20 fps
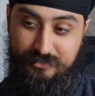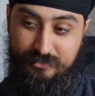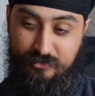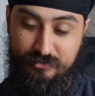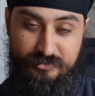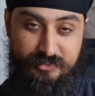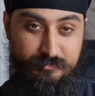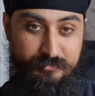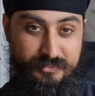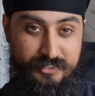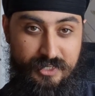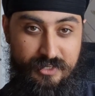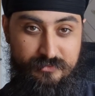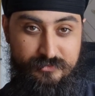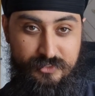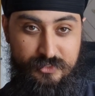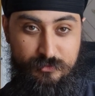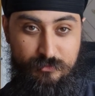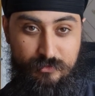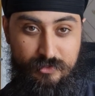God themselves
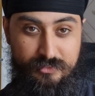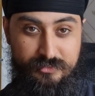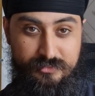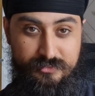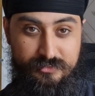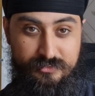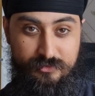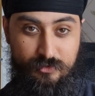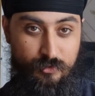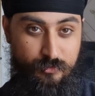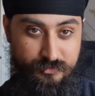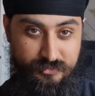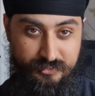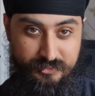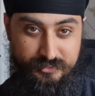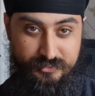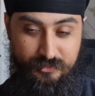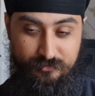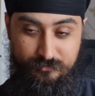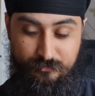are the ones causing the
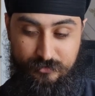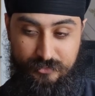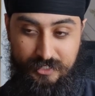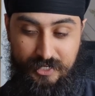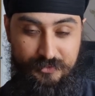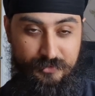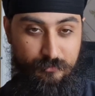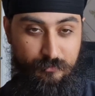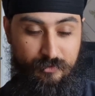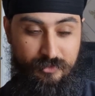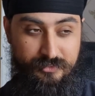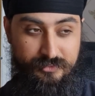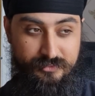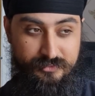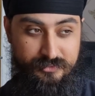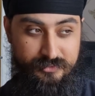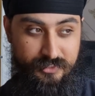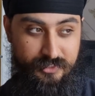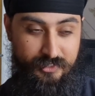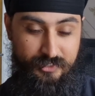suffering, and the
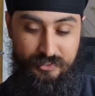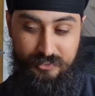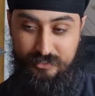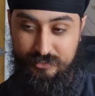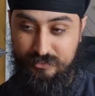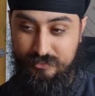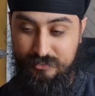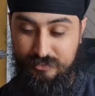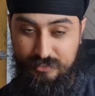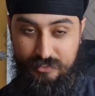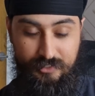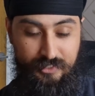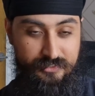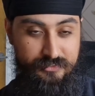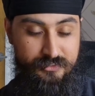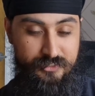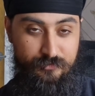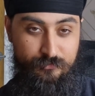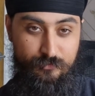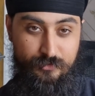ones, again,
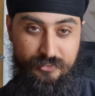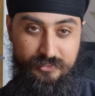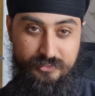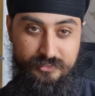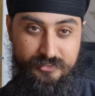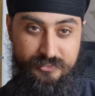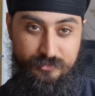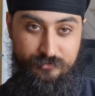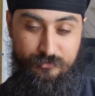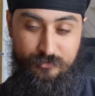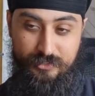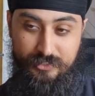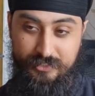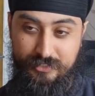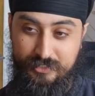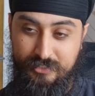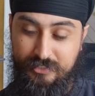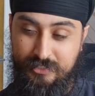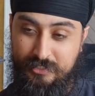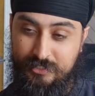suffering the suffering.
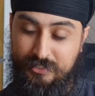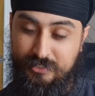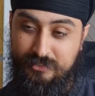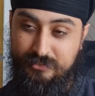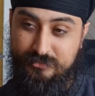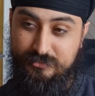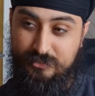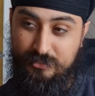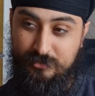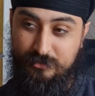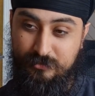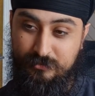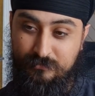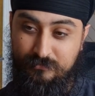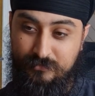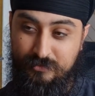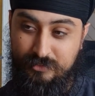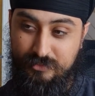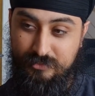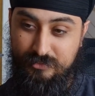So
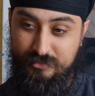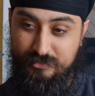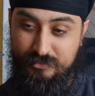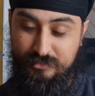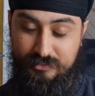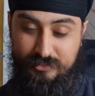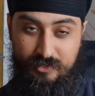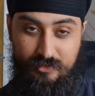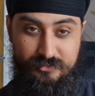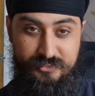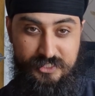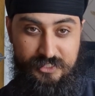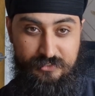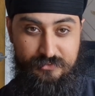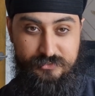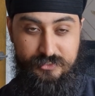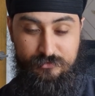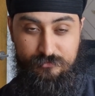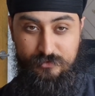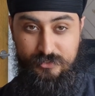the concept of
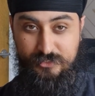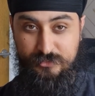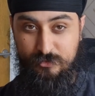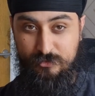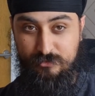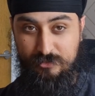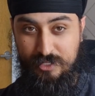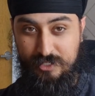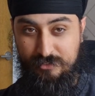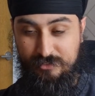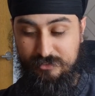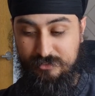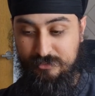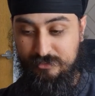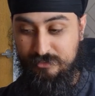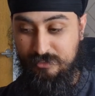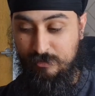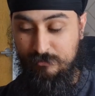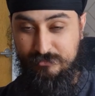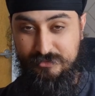suffering sort of like
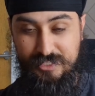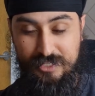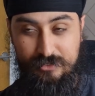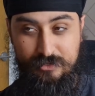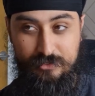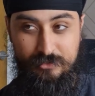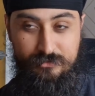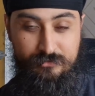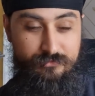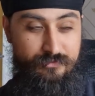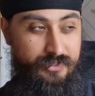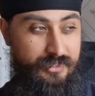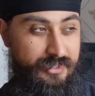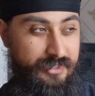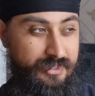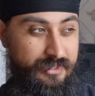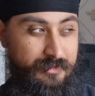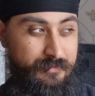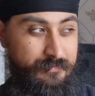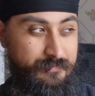comes out
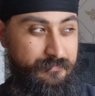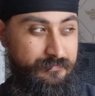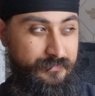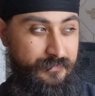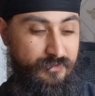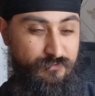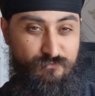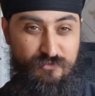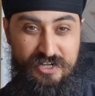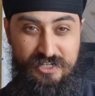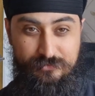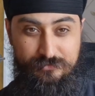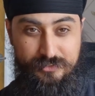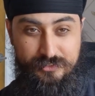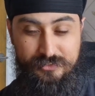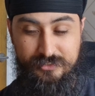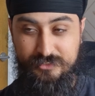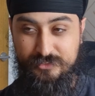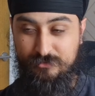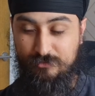of
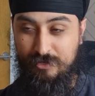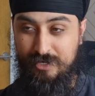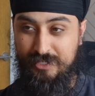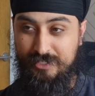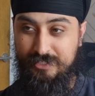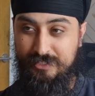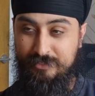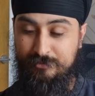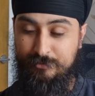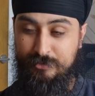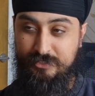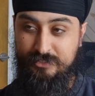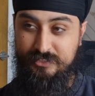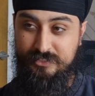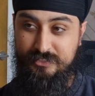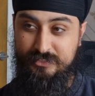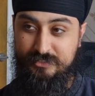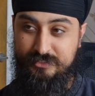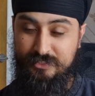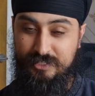relevance, right? It
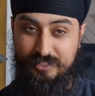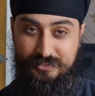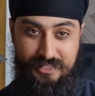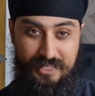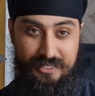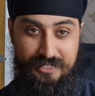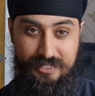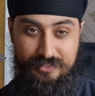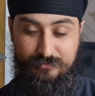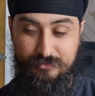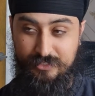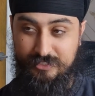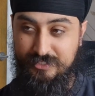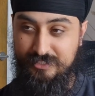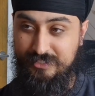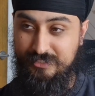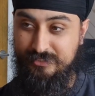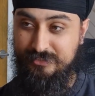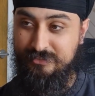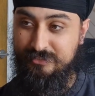just, at that level at
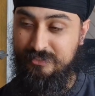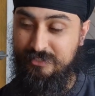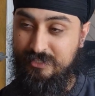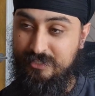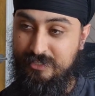least.